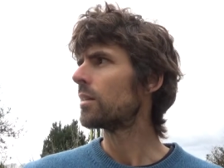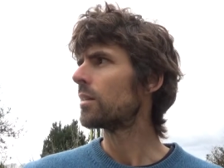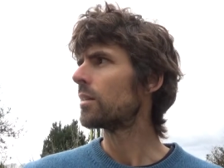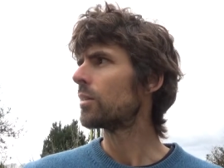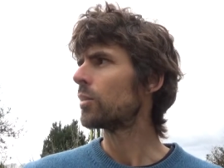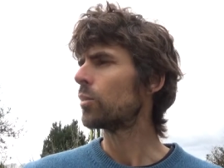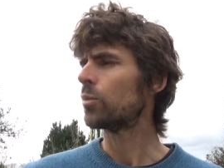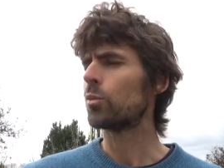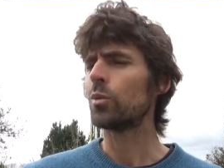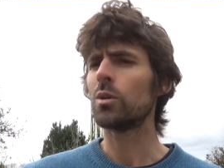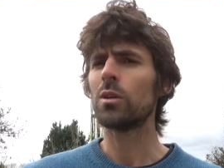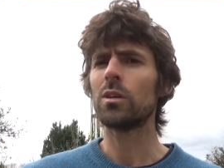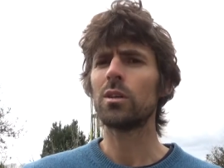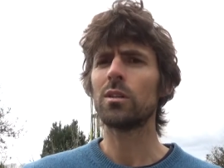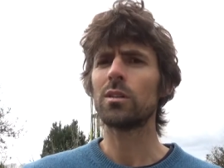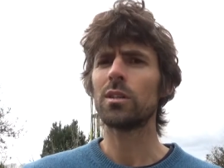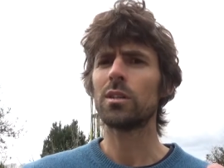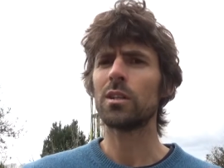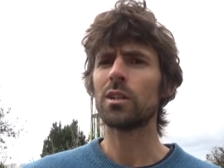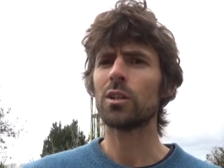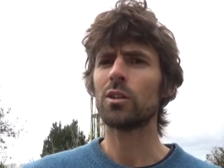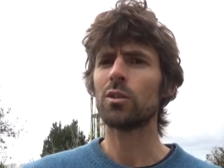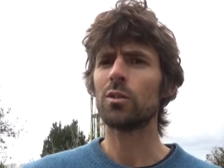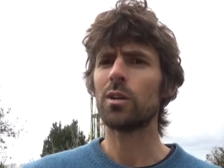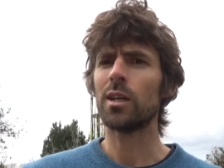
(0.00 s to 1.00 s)
the world
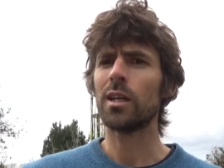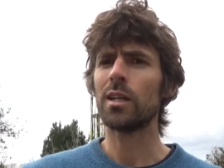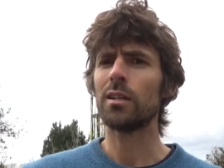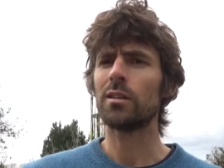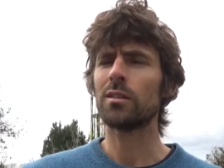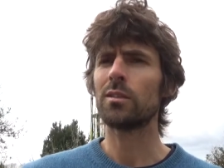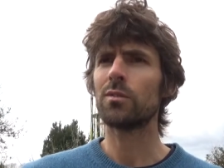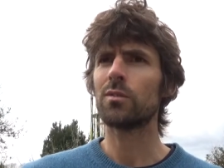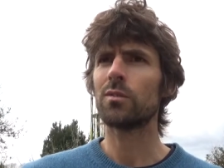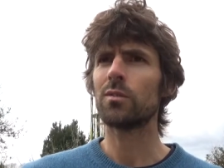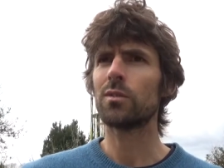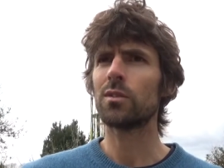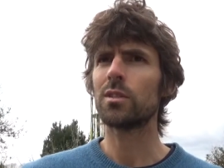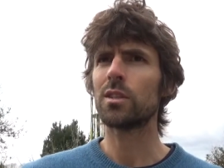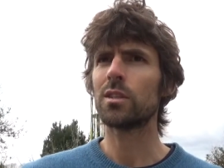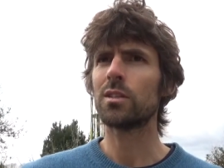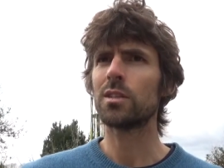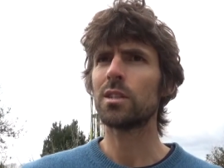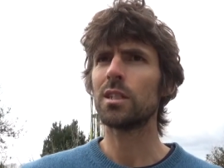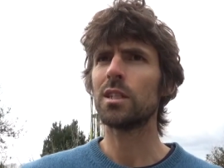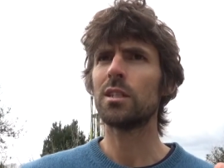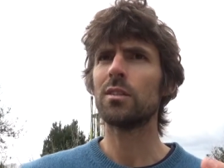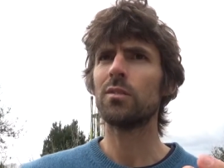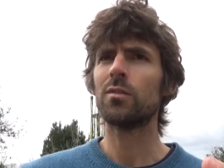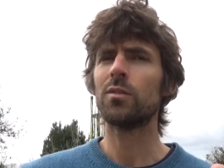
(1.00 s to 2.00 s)
in a grain of, to
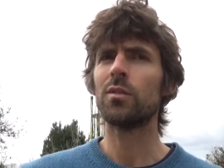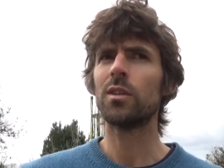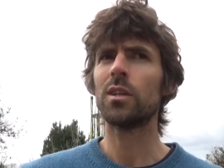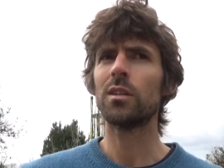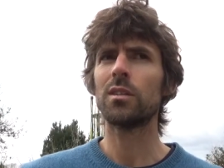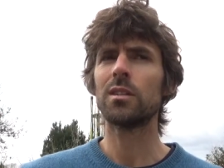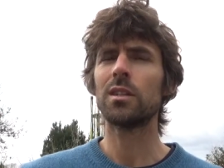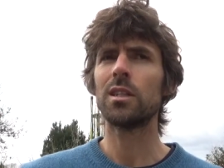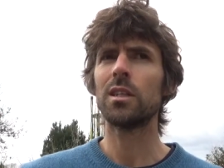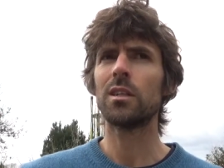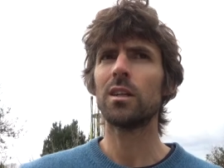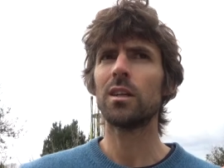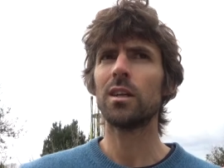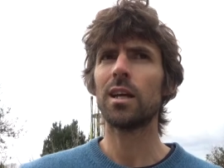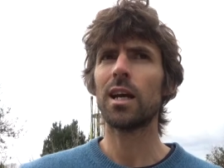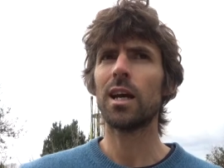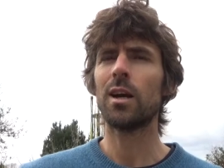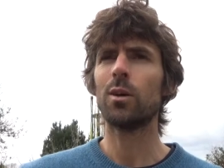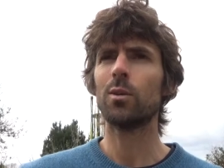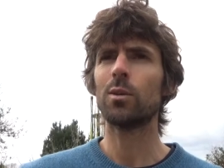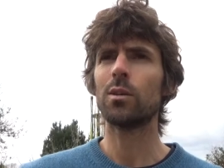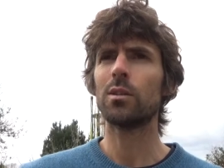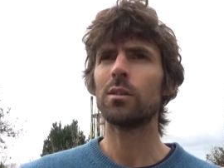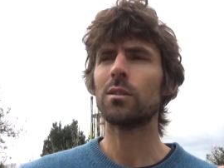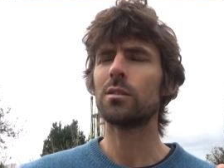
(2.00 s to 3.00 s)
see infinity in an
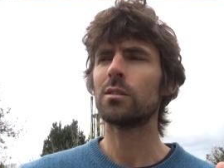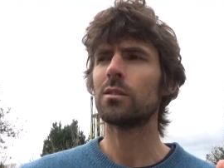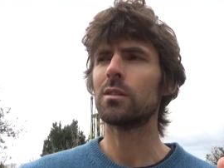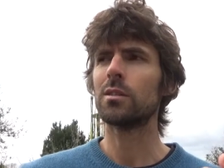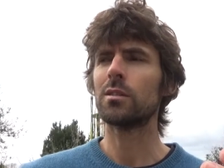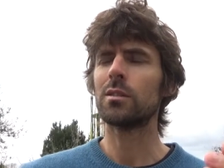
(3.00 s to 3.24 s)
hour,